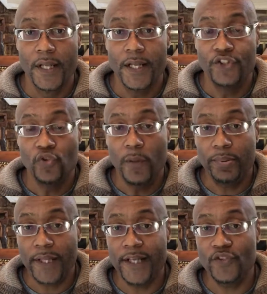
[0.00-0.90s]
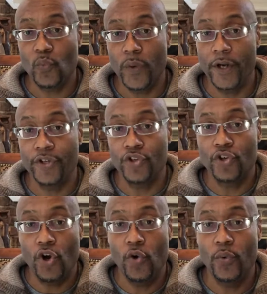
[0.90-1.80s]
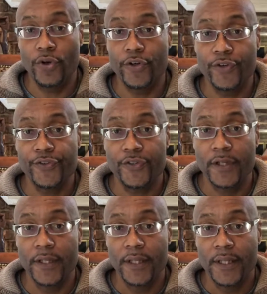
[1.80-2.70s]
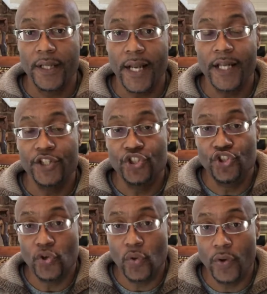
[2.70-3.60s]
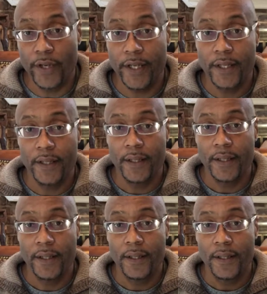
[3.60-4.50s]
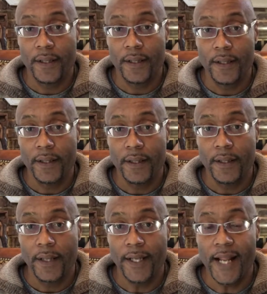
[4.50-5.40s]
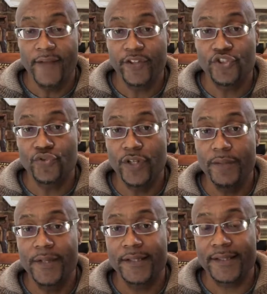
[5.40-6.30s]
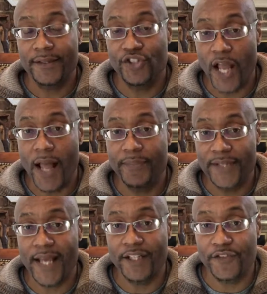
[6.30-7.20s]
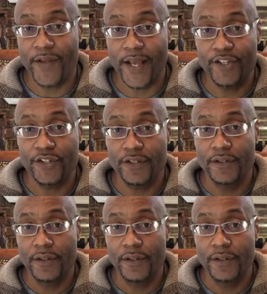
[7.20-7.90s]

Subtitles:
into a place where your coworkers enjoy and have extreme job satisfaction,